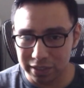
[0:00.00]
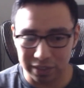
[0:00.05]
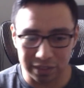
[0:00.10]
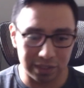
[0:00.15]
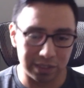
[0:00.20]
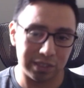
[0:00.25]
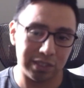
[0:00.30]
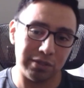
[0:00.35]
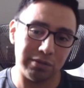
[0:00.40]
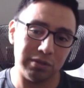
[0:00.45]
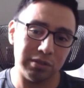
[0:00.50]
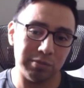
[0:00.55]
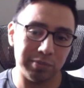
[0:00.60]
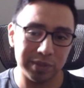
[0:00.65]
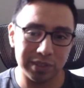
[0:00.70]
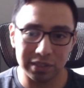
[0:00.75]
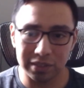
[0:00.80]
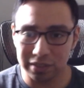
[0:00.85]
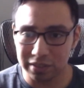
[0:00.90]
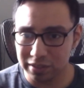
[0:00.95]
it's serious
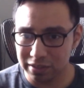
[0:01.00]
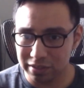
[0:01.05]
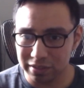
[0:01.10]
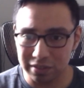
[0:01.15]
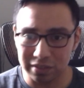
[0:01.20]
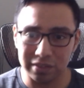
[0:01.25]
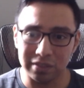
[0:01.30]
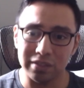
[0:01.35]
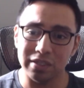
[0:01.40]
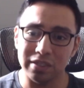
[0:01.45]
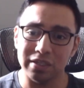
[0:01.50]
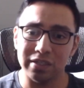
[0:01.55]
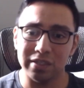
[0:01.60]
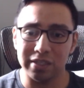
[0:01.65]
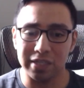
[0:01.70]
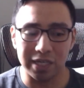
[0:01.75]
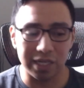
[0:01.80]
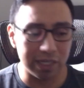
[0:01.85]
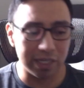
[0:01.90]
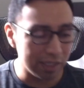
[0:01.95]
business, none of
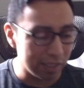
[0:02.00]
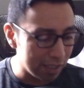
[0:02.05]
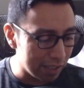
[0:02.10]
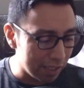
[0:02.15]
that.